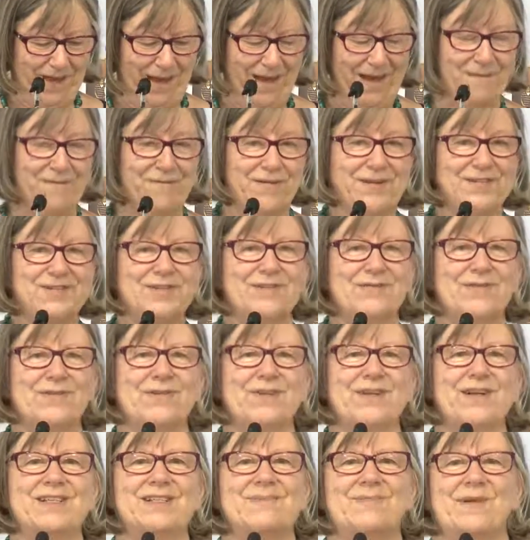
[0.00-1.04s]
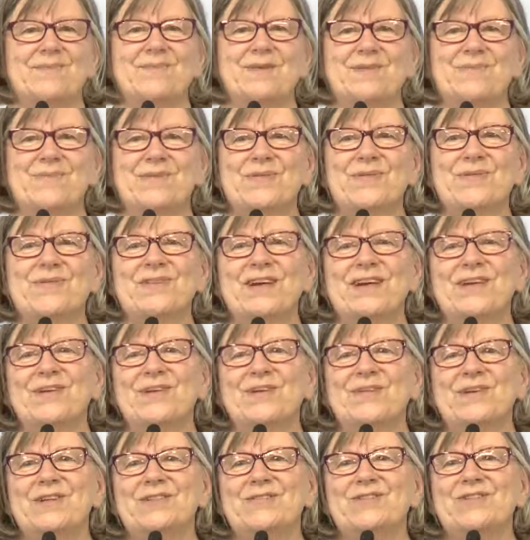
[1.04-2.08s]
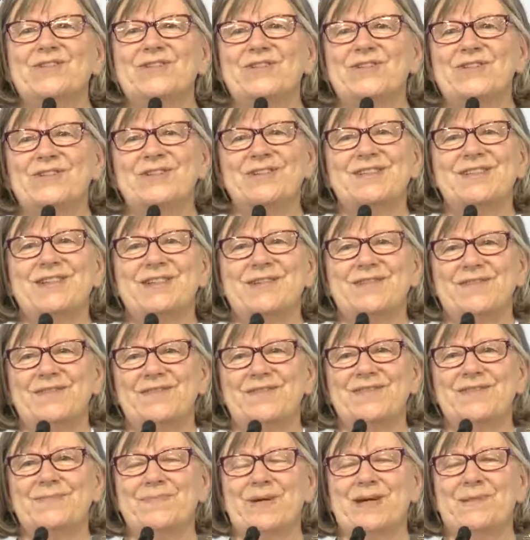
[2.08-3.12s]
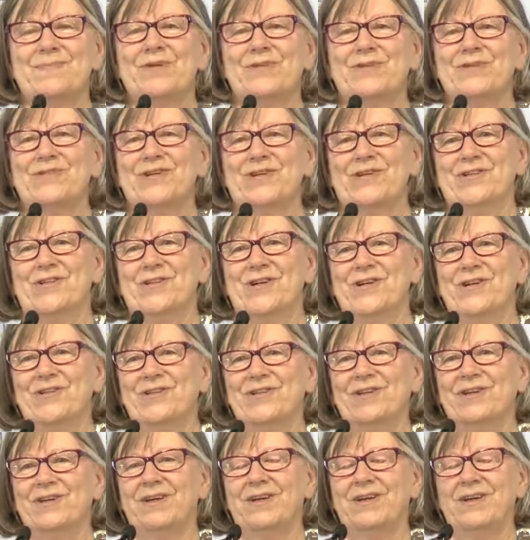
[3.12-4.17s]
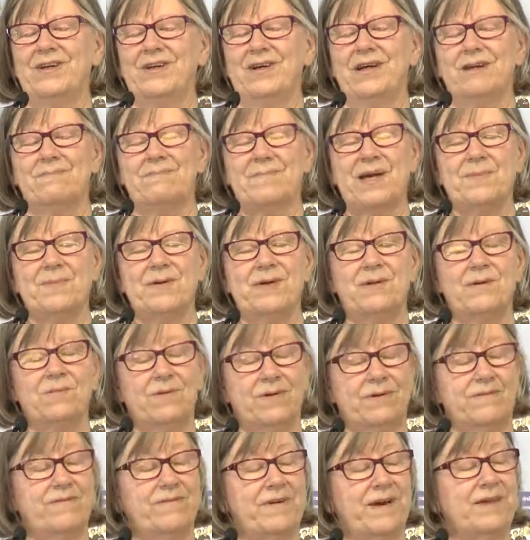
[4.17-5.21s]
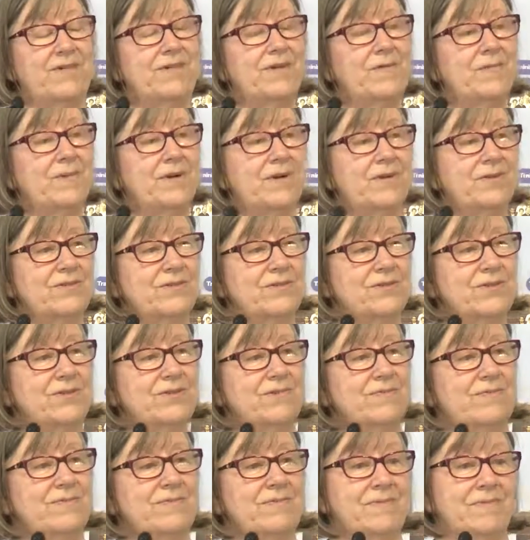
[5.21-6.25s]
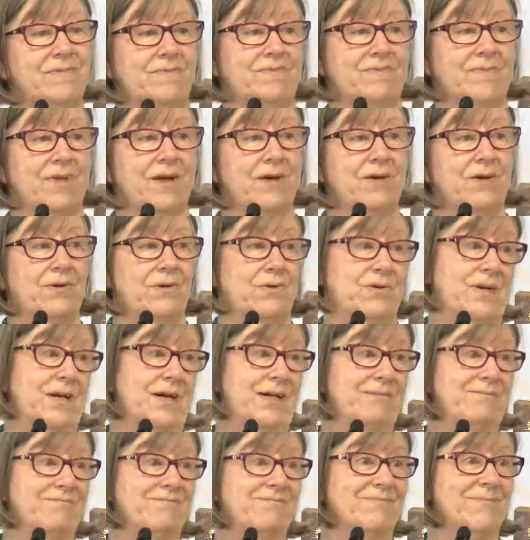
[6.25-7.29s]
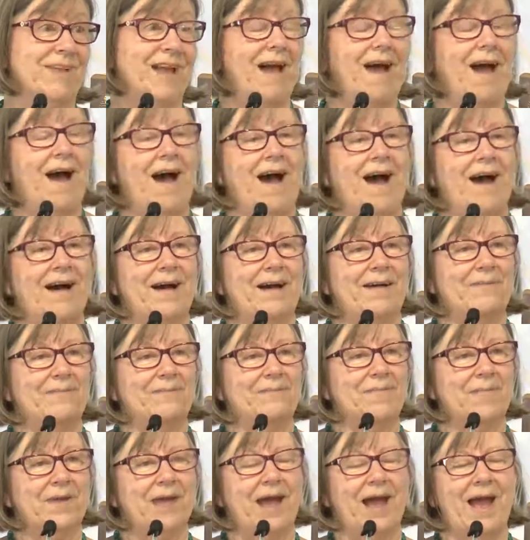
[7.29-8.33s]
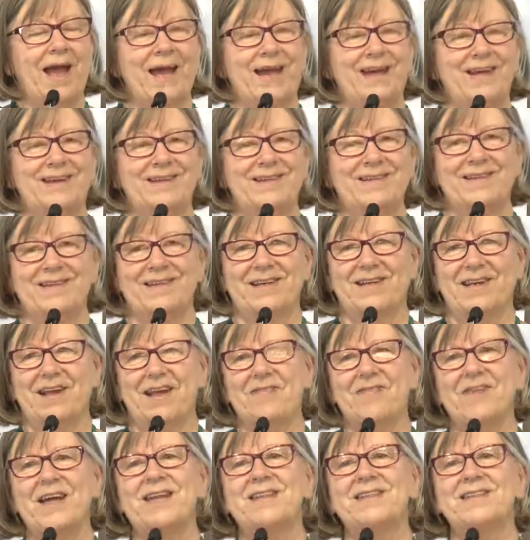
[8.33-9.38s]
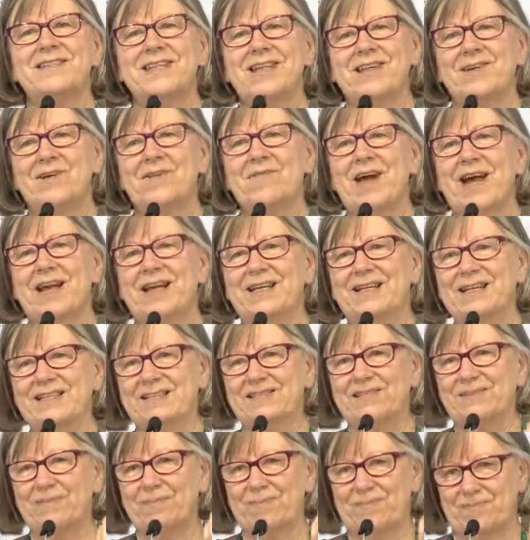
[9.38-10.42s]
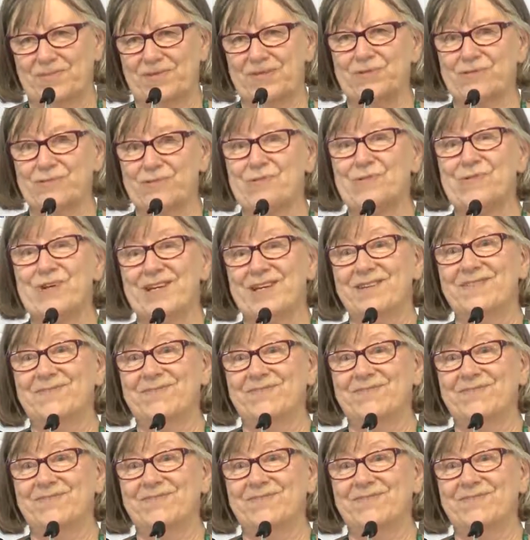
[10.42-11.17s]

First of all, it's probably important that you introduce yourselves if it's people you don't know. Maybe what faith you belong to, or none. And then tell that little story.